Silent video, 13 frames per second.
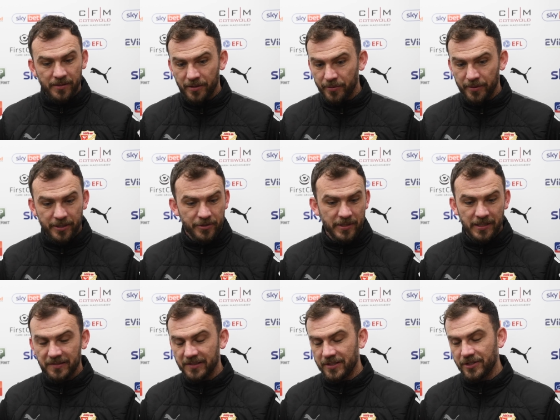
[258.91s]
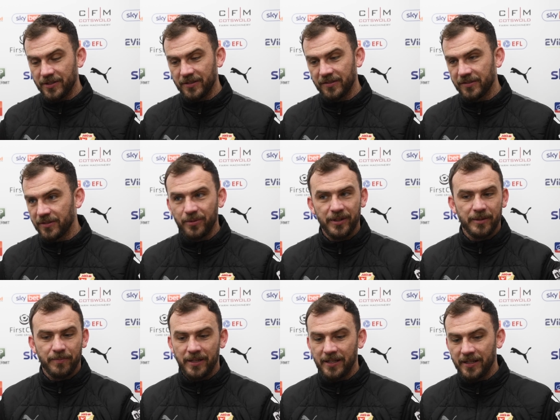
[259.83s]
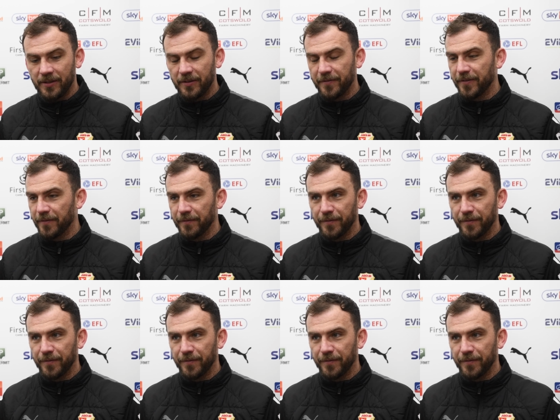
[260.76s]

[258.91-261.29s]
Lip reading: quick transitions, quick play on the front